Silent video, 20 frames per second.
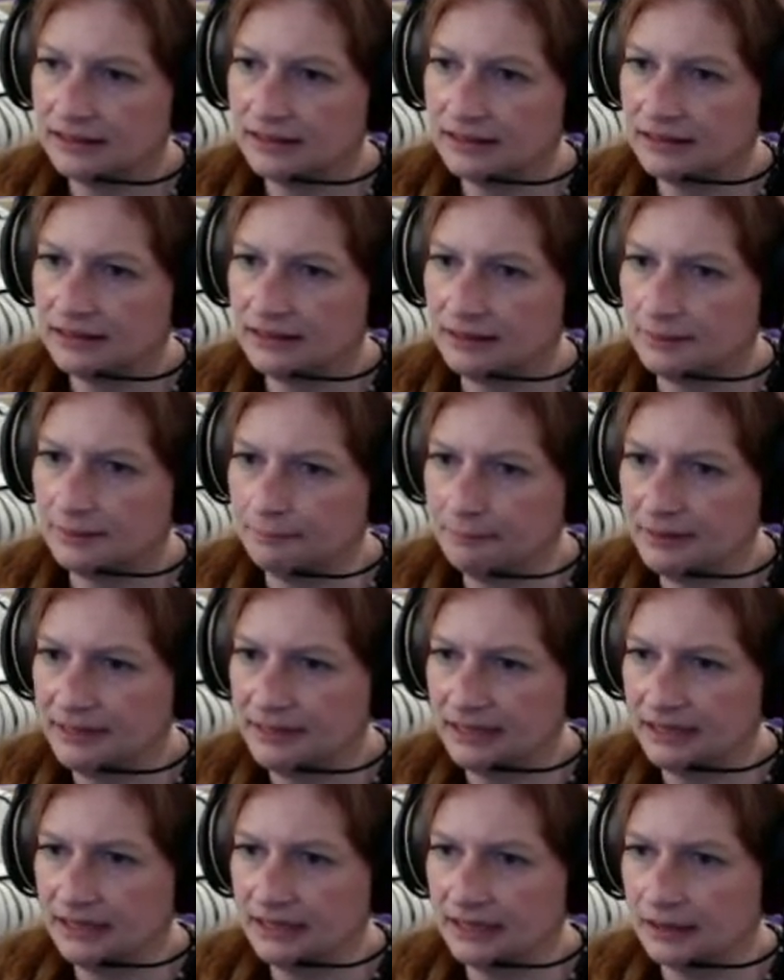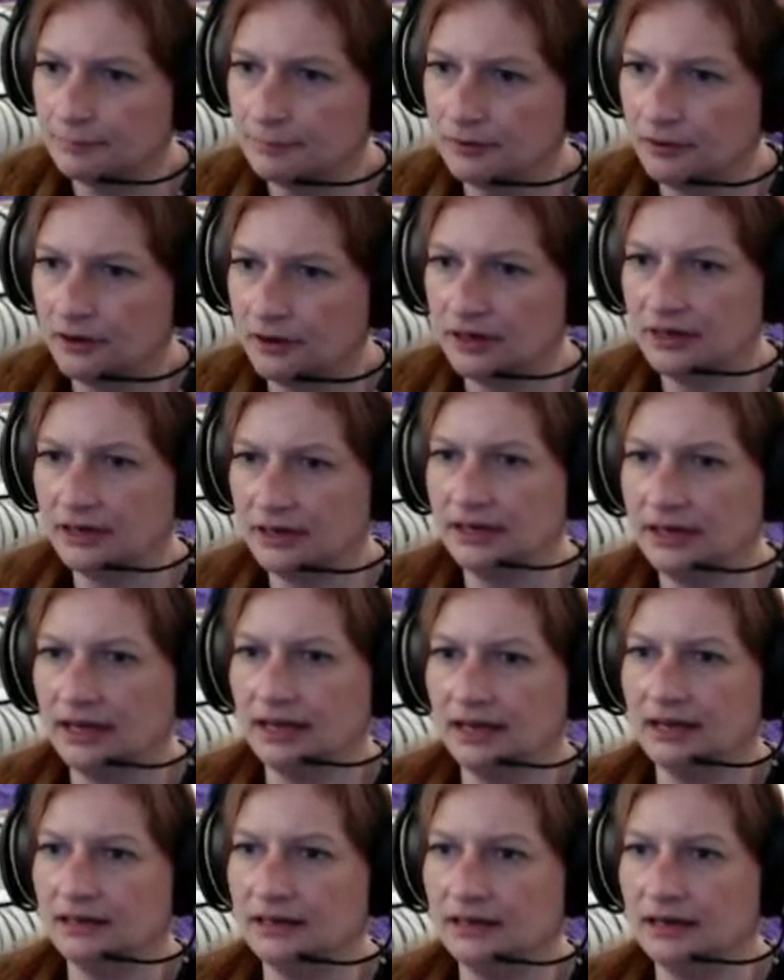impeding upon
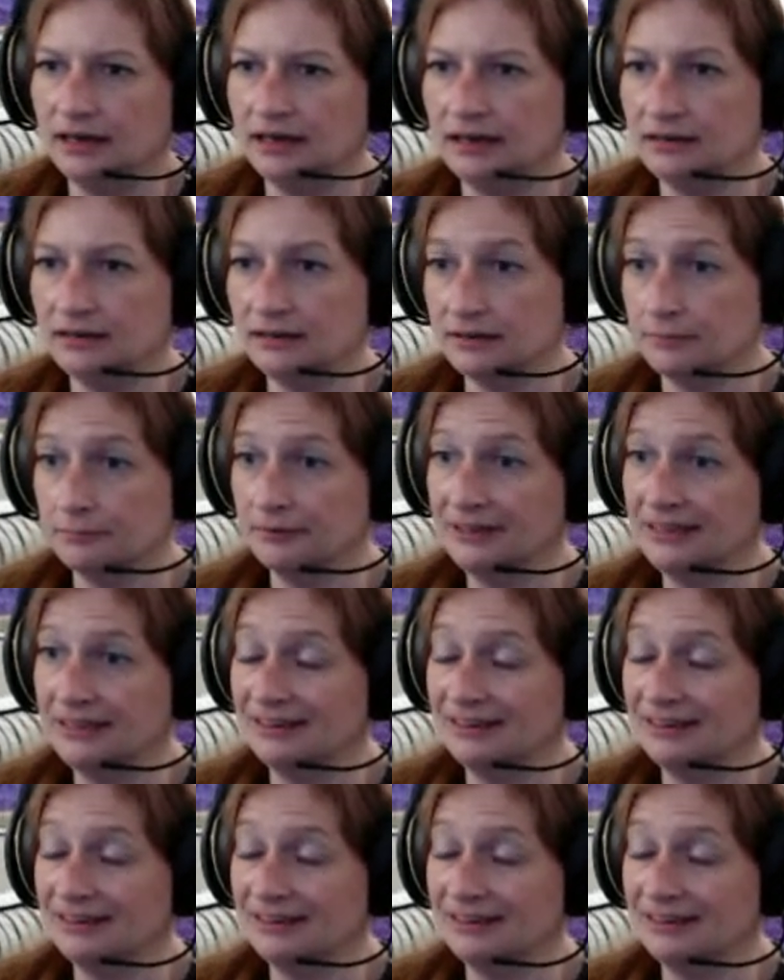and completely